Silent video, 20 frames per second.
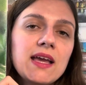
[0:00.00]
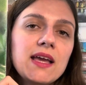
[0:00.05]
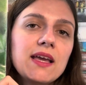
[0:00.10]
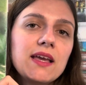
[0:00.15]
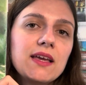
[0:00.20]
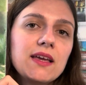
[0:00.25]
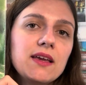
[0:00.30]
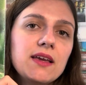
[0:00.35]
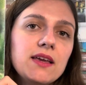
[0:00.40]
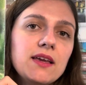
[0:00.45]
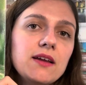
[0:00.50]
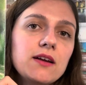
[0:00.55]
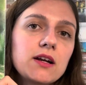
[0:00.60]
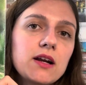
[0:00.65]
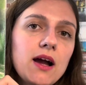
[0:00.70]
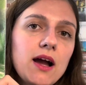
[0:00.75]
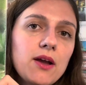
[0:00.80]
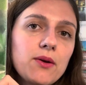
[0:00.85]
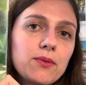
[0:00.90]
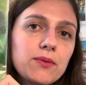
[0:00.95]

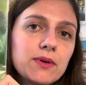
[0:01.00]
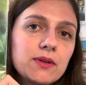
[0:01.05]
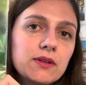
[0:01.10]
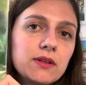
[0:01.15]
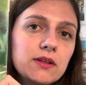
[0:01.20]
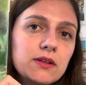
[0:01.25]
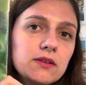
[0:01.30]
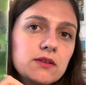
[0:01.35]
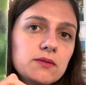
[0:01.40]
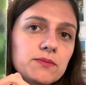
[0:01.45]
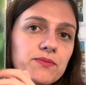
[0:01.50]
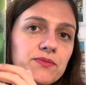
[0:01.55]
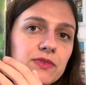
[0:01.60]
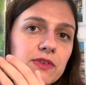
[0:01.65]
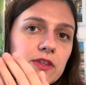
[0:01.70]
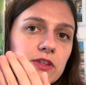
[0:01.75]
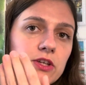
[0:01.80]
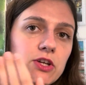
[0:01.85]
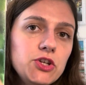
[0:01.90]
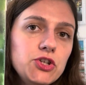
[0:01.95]
Here I
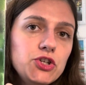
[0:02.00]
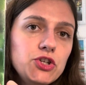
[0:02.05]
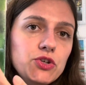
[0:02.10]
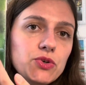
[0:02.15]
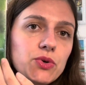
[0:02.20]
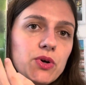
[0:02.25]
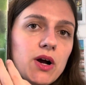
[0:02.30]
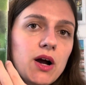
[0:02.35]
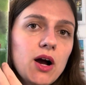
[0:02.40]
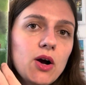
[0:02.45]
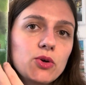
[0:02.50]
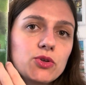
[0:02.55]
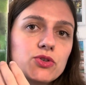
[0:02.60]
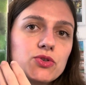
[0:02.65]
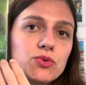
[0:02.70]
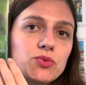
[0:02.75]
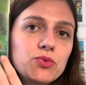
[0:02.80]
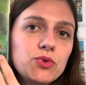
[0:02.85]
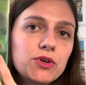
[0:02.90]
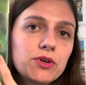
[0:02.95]
will teach you how
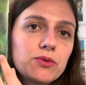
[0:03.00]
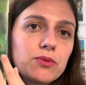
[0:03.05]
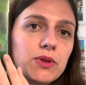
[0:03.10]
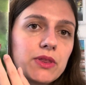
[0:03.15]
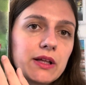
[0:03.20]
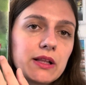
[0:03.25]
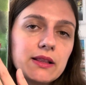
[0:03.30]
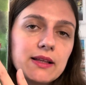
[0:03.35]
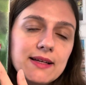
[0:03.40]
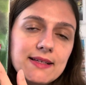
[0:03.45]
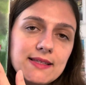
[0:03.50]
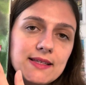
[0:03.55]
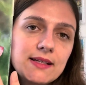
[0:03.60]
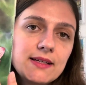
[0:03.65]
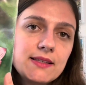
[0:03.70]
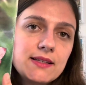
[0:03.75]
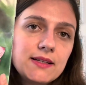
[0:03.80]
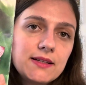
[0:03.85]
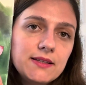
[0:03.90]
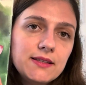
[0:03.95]
to work with
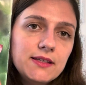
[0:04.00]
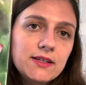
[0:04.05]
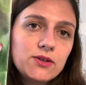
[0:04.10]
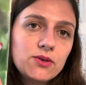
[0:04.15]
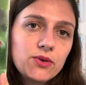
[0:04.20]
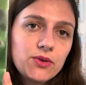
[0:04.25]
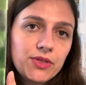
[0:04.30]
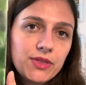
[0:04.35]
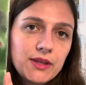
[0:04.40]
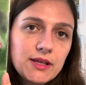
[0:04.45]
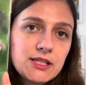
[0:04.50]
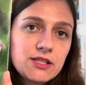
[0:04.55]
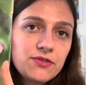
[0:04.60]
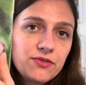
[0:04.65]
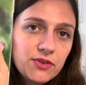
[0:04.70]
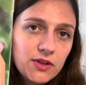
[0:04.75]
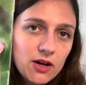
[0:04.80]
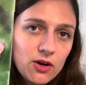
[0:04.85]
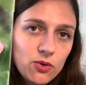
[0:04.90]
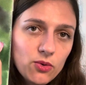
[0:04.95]
glazing technique on these
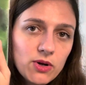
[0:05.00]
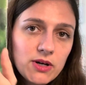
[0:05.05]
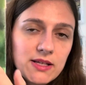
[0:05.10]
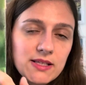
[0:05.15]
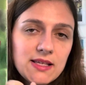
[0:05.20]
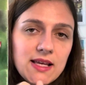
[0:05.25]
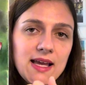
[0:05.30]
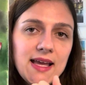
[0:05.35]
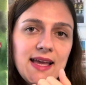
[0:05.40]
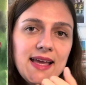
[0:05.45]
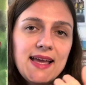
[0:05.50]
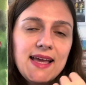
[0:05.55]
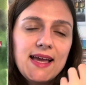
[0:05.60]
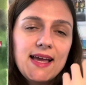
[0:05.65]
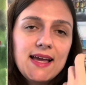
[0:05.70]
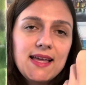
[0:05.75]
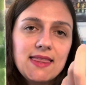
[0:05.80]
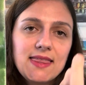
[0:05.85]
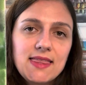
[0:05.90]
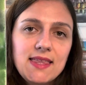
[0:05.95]
flowers,
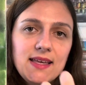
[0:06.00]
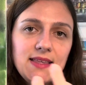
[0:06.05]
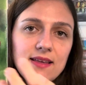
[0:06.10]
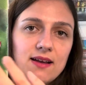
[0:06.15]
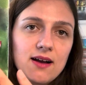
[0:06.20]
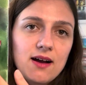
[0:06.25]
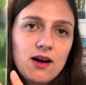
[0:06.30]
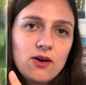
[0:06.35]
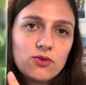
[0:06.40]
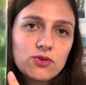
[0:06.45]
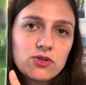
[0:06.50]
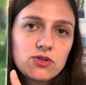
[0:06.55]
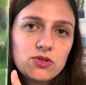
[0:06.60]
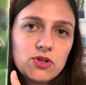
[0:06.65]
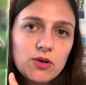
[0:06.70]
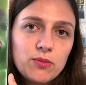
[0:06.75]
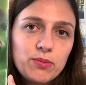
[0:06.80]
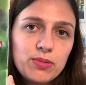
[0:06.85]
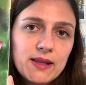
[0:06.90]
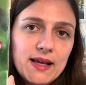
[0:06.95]
and then how
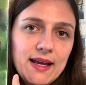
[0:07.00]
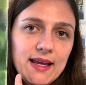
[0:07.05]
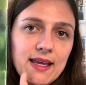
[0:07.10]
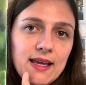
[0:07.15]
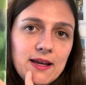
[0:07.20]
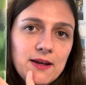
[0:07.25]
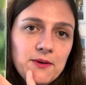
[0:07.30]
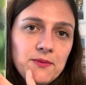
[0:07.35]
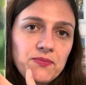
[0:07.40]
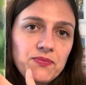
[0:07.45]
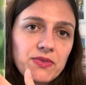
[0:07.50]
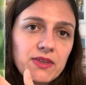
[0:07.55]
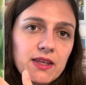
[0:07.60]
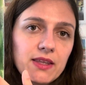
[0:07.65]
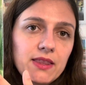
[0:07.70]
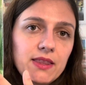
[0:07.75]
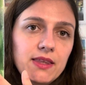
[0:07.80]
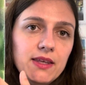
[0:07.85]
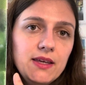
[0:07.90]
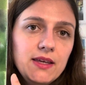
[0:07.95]
to apply
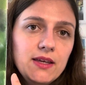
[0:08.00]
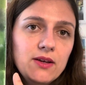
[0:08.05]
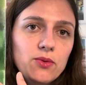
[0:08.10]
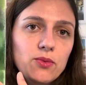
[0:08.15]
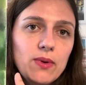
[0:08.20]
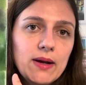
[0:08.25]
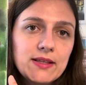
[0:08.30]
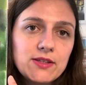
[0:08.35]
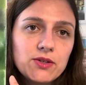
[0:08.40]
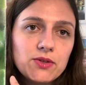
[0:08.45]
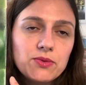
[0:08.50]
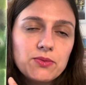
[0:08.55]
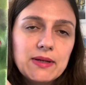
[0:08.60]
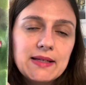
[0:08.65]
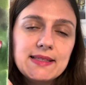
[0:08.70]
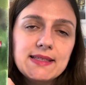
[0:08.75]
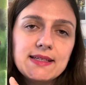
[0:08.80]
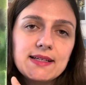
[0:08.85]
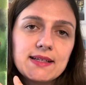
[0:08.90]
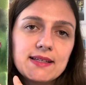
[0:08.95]
the wet on
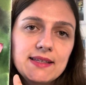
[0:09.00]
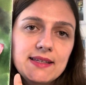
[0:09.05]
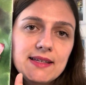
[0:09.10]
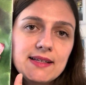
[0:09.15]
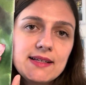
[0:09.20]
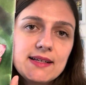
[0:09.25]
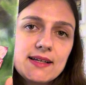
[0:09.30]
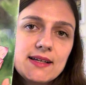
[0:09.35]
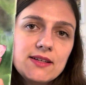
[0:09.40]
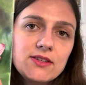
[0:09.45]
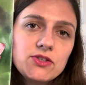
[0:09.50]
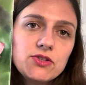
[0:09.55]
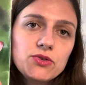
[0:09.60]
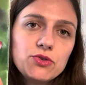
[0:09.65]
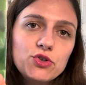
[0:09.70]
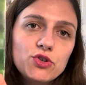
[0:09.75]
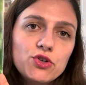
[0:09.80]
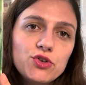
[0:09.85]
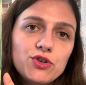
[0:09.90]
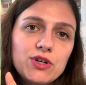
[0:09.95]
wet technique and
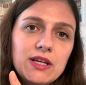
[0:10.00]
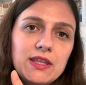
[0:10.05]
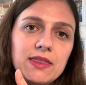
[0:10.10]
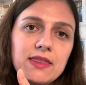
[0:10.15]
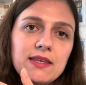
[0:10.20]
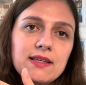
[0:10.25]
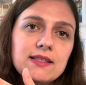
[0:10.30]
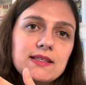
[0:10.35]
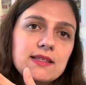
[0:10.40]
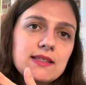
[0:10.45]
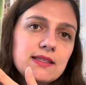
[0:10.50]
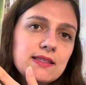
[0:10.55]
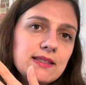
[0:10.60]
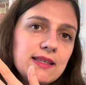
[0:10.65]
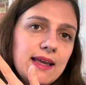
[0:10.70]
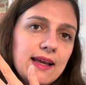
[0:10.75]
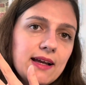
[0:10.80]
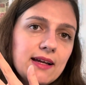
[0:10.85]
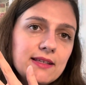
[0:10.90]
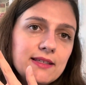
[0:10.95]
to recreate this
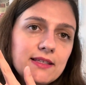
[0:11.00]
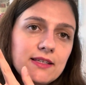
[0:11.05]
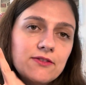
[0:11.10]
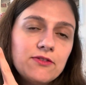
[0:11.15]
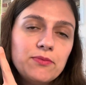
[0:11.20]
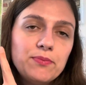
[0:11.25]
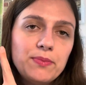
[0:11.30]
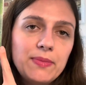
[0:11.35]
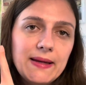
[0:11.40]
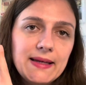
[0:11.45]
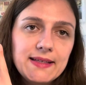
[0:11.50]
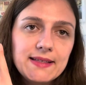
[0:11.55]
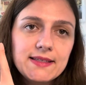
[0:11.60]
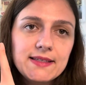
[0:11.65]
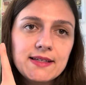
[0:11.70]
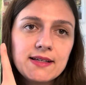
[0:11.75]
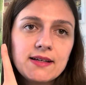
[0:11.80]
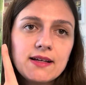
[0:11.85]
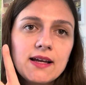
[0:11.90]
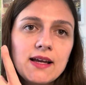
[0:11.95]
negative
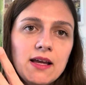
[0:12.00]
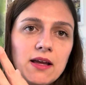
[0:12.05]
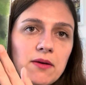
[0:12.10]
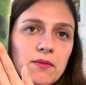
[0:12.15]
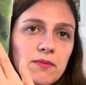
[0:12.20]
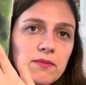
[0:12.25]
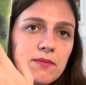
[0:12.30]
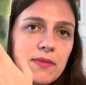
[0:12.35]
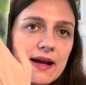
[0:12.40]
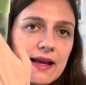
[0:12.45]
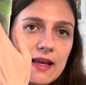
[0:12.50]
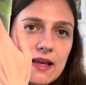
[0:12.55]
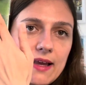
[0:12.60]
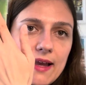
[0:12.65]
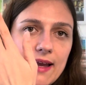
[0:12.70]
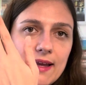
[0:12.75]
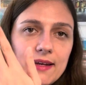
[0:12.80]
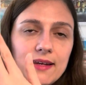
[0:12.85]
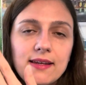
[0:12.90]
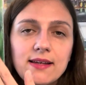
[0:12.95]
painting by
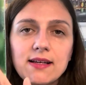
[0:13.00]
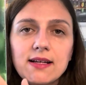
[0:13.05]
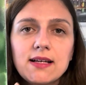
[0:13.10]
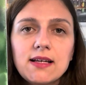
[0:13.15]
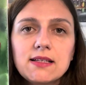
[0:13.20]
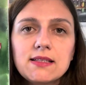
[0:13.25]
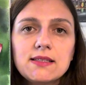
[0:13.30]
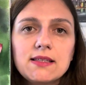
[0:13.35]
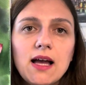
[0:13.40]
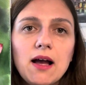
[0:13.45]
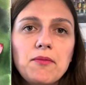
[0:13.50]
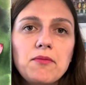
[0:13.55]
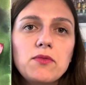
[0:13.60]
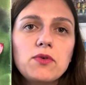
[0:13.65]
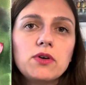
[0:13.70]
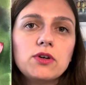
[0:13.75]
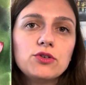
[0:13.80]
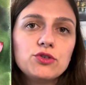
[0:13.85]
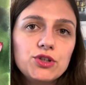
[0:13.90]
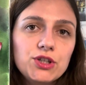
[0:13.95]
adding
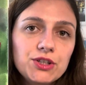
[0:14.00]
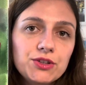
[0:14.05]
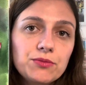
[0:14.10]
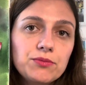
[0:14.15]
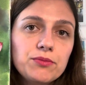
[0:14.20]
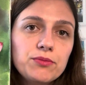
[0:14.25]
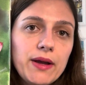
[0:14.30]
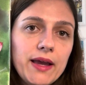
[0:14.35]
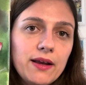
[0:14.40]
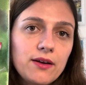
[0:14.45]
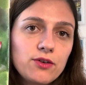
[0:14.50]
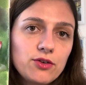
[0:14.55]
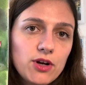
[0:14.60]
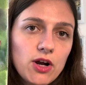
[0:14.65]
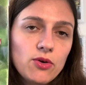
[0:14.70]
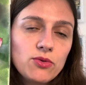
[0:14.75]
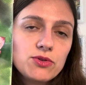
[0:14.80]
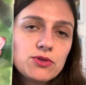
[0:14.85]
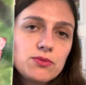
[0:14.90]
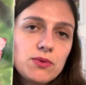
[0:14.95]
some green
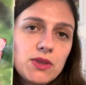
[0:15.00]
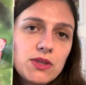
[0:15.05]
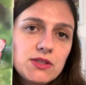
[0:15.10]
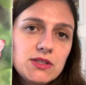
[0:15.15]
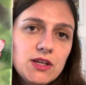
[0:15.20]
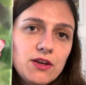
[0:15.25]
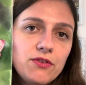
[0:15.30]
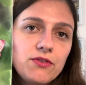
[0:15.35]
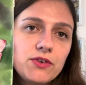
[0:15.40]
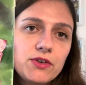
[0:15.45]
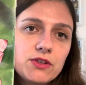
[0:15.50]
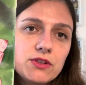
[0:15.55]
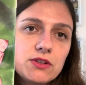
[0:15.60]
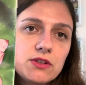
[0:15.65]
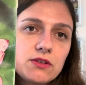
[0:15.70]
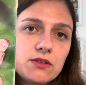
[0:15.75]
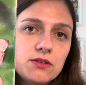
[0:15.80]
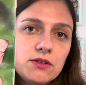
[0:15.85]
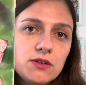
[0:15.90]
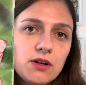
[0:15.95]
background with
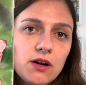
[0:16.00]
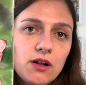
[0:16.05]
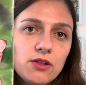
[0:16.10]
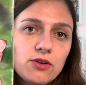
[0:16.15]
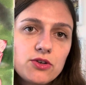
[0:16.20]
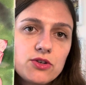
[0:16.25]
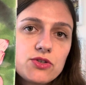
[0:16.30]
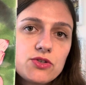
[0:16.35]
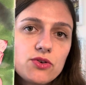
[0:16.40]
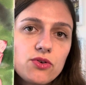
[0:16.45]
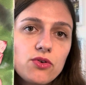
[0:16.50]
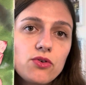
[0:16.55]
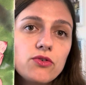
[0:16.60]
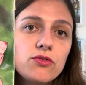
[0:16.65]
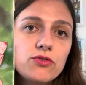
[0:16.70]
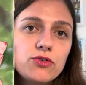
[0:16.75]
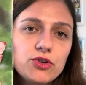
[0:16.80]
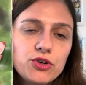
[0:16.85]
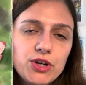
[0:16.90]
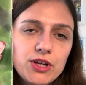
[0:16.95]
different colors
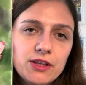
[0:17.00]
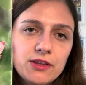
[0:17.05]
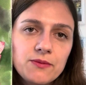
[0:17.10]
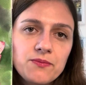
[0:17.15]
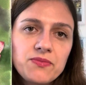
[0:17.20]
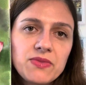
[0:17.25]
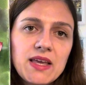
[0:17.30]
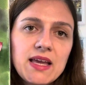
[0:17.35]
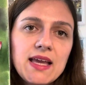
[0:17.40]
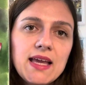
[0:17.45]
of green.